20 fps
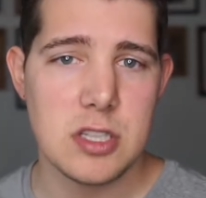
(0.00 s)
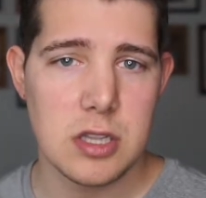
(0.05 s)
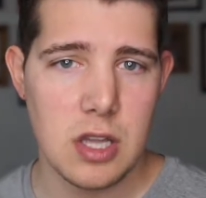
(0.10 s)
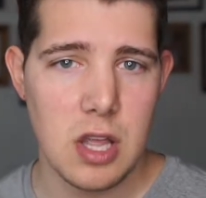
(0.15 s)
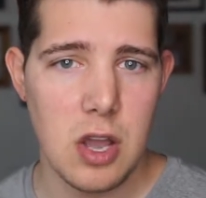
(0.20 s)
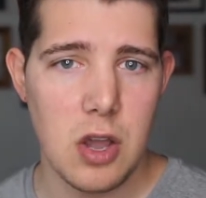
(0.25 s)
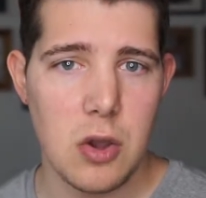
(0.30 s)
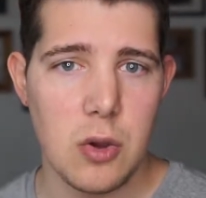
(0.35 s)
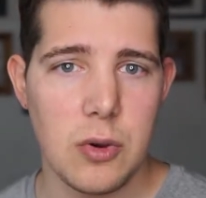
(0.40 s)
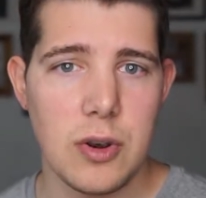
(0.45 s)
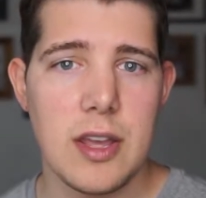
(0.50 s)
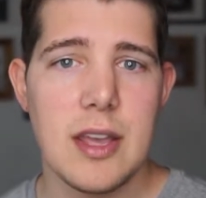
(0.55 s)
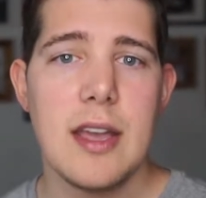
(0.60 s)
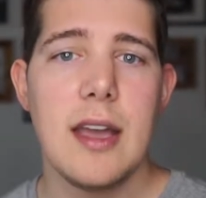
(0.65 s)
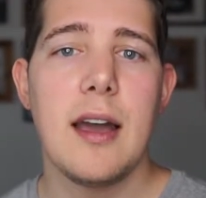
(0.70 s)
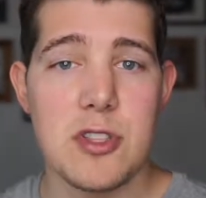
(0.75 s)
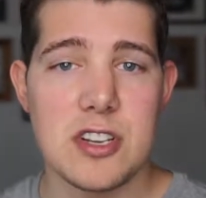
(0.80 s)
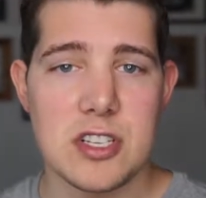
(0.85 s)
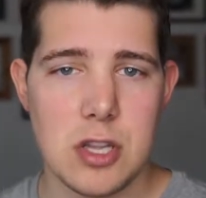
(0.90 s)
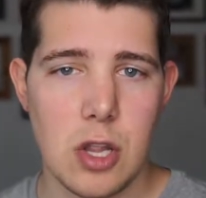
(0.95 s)
loan
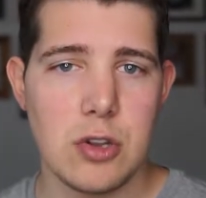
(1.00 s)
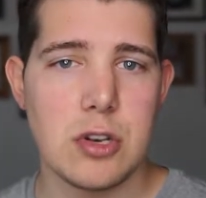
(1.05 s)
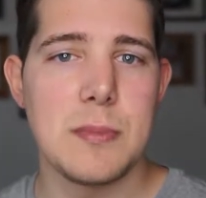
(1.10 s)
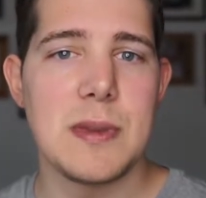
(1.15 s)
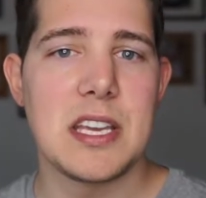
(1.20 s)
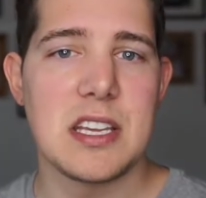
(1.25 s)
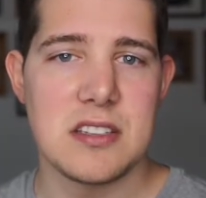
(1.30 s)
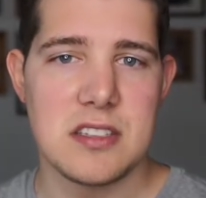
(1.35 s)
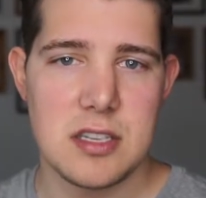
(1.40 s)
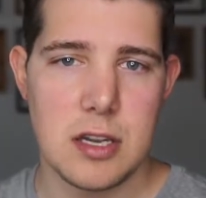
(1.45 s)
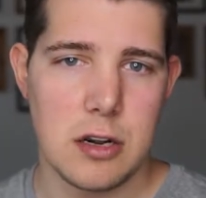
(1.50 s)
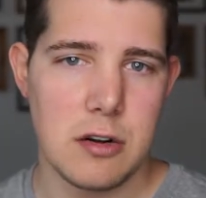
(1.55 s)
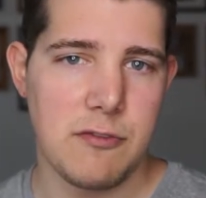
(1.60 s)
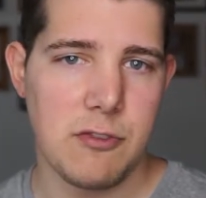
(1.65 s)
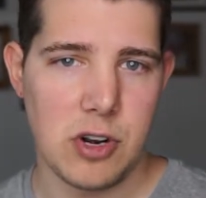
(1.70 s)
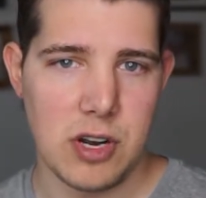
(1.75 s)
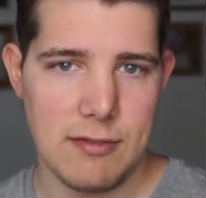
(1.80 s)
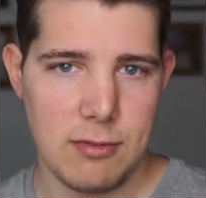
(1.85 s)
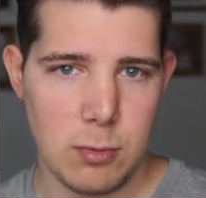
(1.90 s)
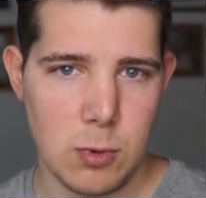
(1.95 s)
to be considered
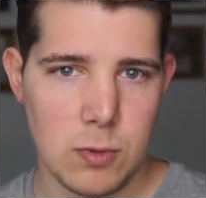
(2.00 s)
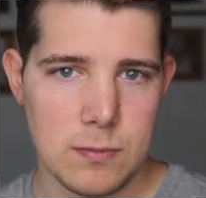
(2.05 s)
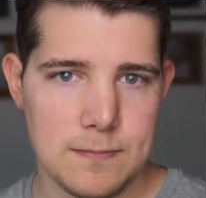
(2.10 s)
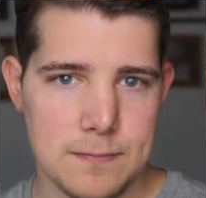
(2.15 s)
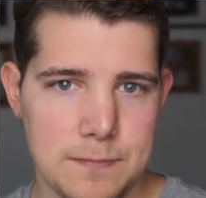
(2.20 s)
forgivable.